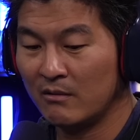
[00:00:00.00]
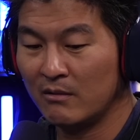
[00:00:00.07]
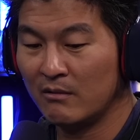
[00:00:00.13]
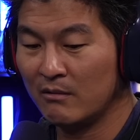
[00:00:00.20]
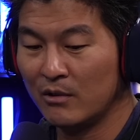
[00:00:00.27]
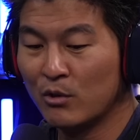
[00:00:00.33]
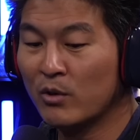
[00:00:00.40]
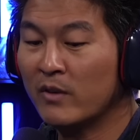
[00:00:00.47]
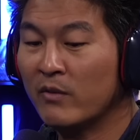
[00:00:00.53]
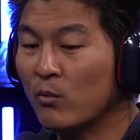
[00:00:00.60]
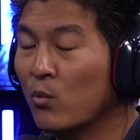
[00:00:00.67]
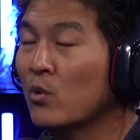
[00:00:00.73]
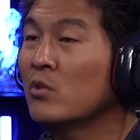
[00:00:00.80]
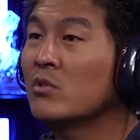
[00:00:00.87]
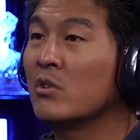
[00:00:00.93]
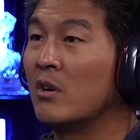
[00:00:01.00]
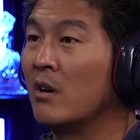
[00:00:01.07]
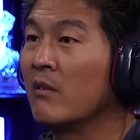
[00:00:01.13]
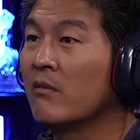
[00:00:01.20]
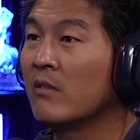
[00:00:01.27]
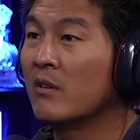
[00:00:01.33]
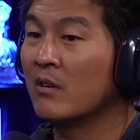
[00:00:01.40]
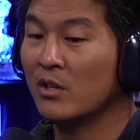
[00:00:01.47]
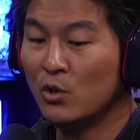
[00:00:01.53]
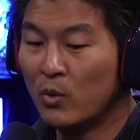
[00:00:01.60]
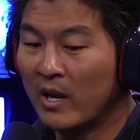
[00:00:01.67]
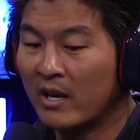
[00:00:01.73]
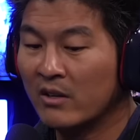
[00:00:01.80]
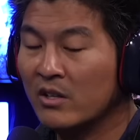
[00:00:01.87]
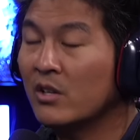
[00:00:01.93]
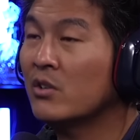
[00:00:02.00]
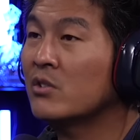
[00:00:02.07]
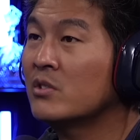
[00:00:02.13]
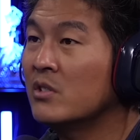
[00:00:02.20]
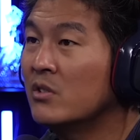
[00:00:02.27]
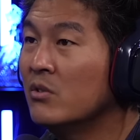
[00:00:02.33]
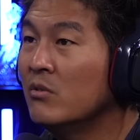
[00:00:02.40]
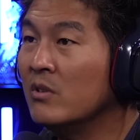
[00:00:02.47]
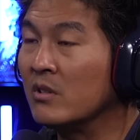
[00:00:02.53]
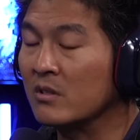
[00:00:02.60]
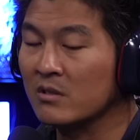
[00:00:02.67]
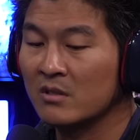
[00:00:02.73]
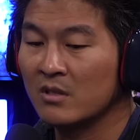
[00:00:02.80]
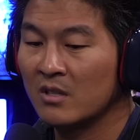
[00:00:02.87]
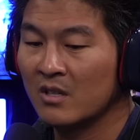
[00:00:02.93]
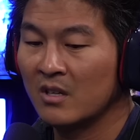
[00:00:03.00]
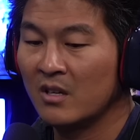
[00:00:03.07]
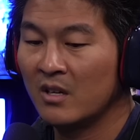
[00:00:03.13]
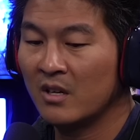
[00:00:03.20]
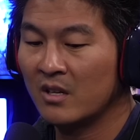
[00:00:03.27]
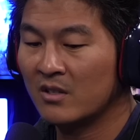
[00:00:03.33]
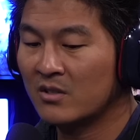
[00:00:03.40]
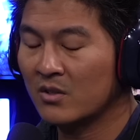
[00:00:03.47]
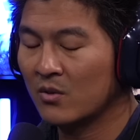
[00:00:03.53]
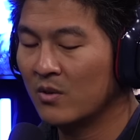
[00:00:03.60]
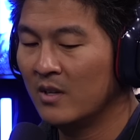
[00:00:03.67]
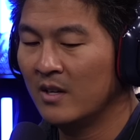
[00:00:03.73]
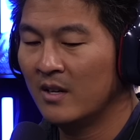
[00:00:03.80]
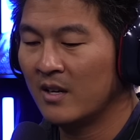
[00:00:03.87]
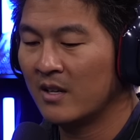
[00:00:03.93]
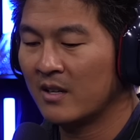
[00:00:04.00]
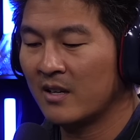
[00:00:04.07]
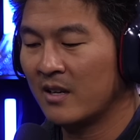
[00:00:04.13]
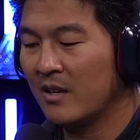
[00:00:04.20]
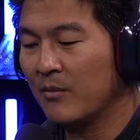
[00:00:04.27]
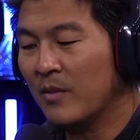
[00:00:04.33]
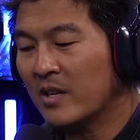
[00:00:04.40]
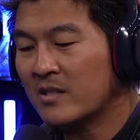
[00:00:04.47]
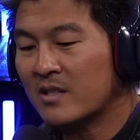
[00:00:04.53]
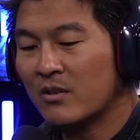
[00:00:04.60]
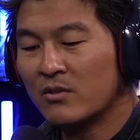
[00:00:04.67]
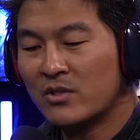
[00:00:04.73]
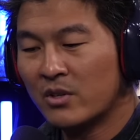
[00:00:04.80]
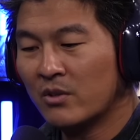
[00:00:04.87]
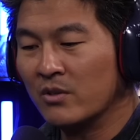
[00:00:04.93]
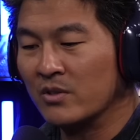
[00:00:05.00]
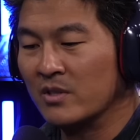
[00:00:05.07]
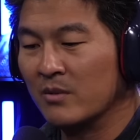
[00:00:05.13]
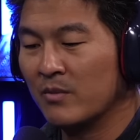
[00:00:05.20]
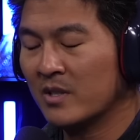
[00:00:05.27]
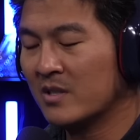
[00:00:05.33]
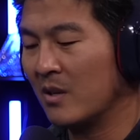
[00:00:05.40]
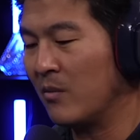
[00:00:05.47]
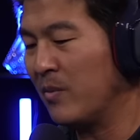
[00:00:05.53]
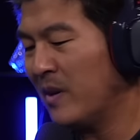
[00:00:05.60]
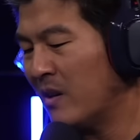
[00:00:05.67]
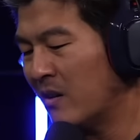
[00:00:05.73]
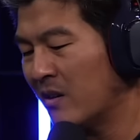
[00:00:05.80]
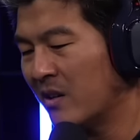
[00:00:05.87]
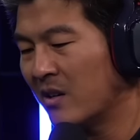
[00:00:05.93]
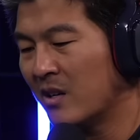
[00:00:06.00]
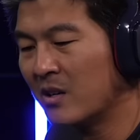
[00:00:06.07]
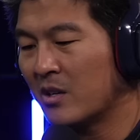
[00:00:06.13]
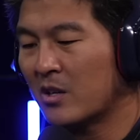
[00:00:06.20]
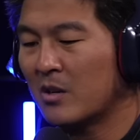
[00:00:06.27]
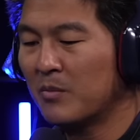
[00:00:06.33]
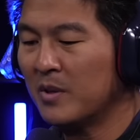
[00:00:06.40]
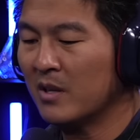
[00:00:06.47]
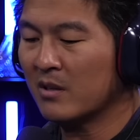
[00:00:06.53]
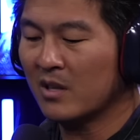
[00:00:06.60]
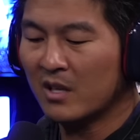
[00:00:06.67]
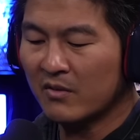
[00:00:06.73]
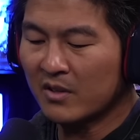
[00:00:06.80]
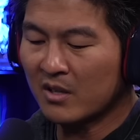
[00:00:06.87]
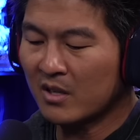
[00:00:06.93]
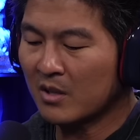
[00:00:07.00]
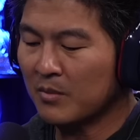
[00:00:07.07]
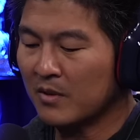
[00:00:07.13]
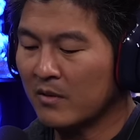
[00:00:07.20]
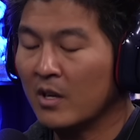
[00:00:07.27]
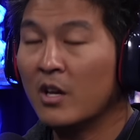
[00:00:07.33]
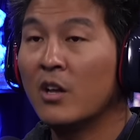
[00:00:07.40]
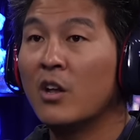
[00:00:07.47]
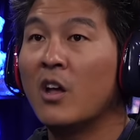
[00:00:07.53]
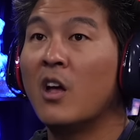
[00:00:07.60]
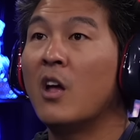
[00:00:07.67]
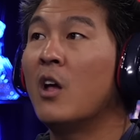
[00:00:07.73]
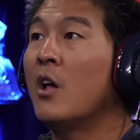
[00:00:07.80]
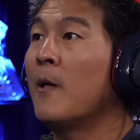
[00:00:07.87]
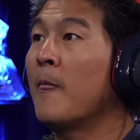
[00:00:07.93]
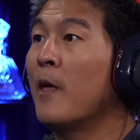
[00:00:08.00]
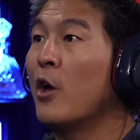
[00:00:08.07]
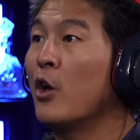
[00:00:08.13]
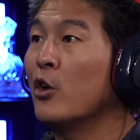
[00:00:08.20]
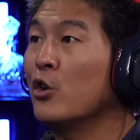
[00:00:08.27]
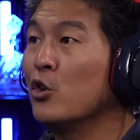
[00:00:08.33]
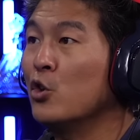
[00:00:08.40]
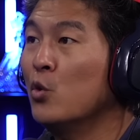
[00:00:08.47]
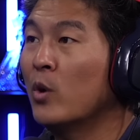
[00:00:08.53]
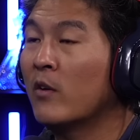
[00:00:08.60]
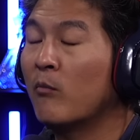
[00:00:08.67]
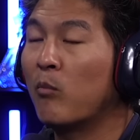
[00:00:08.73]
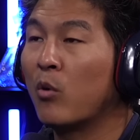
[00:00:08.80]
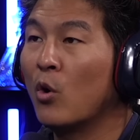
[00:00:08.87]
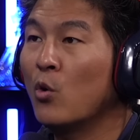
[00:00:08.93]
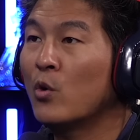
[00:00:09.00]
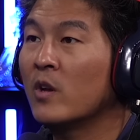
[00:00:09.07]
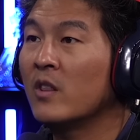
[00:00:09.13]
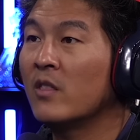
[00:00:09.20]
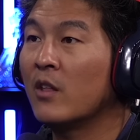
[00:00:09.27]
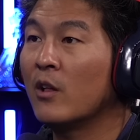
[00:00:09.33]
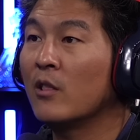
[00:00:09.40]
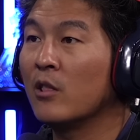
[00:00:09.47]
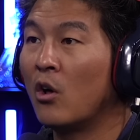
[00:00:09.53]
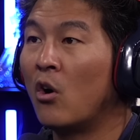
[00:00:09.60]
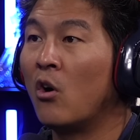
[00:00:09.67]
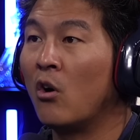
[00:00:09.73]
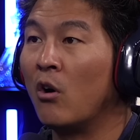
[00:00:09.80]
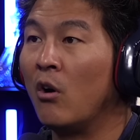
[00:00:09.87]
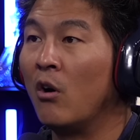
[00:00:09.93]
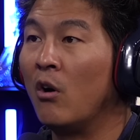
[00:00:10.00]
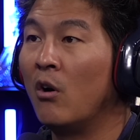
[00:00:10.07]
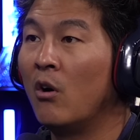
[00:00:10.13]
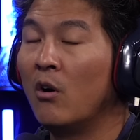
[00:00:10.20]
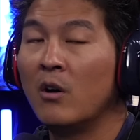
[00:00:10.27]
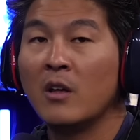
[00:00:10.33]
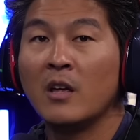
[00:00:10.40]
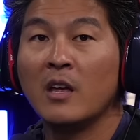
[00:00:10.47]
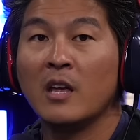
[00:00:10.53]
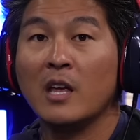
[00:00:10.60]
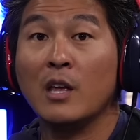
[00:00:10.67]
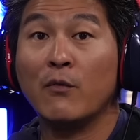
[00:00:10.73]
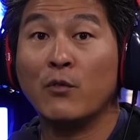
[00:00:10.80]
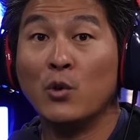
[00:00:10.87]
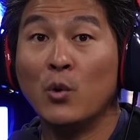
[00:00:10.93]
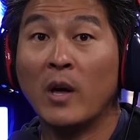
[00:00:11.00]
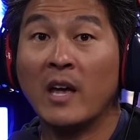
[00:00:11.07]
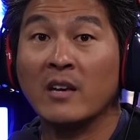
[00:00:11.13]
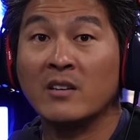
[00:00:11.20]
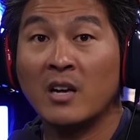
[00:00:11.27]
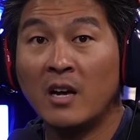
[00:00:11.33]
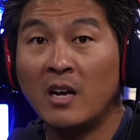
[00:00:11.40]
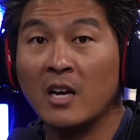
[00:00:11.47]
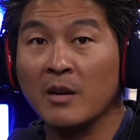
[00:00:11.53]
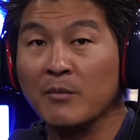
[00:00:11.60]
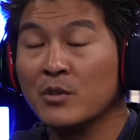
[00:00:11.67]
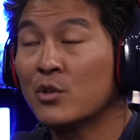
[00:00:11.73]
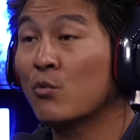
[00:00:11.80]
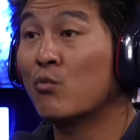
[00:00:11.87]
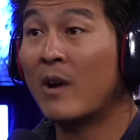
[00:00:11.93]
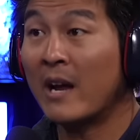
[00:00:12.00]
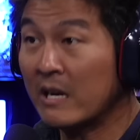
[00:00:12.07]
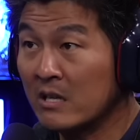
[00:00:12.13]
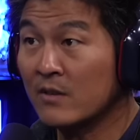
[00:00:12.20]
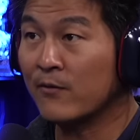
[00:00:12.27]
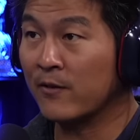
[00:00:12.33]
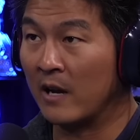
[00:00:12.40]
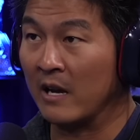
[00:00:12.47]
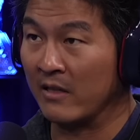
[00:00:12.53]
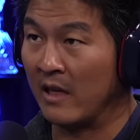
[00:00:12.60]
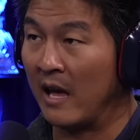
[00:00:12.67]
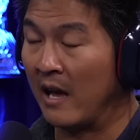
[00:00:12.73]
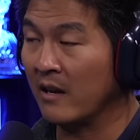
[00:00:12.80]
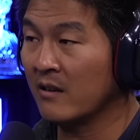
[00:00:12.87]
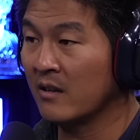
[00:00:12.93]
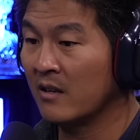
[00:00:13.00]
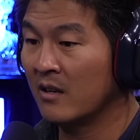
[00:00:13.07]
you're even worse off. You had years to do this. And so it might sound terse. It might sound, Peter, you're not being loving. You have broken the law. If you had time to rectify that,